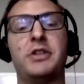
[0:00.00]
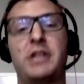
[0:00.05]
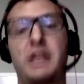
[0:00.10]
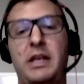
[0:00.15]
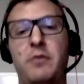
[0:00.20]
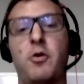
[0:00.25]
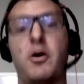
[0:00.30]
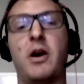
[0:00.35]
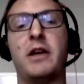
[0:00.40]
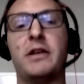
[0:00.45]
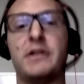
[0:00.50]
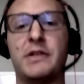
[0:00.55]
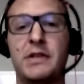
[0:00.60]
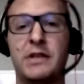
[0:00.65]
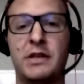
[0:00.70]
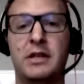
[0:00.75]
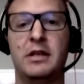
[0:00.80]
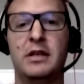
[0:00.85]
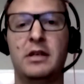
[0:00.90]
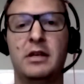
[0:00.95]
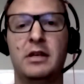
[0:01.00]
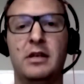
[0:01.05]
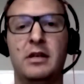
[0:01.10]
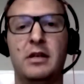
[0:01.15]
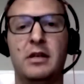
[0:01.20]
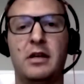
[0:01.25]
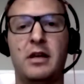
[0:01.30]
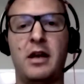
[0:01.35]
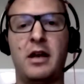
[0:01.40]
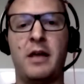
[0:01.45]
He was
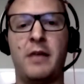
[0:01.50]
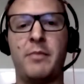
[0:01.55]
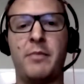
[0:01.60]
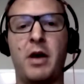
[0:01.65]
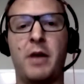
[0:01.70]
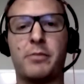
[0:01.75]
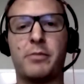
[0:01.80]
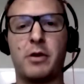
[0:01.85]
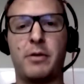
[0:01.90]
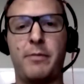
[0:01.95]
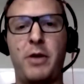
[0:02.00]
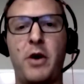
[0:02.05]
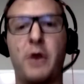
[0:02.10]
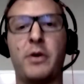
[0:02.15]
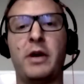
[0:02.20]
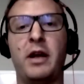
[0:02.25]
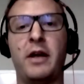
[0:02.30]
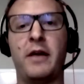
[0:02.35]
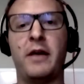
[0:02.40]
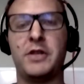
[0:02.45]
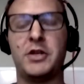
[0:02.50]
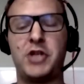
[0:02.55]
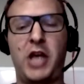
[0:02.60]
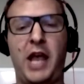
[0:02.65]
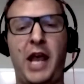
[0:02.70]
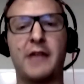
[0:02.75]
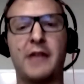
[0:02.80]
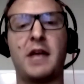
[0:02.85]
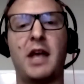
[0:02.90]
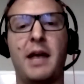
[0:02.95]
a proponent of the
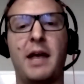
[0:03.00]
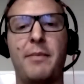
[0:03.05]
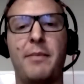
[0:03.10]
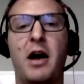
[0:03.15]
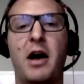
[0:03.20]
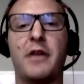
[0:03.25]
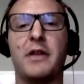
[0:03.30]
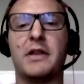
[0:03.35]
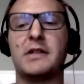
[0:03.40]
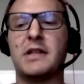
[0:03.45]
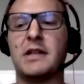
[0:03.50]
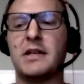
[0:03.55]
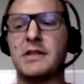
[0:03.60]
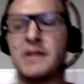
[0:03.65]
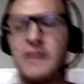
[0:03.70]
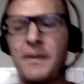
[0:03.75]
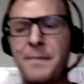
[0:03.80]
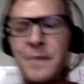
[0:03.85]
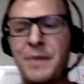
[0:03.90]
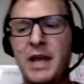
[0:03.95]
chance hypothesis,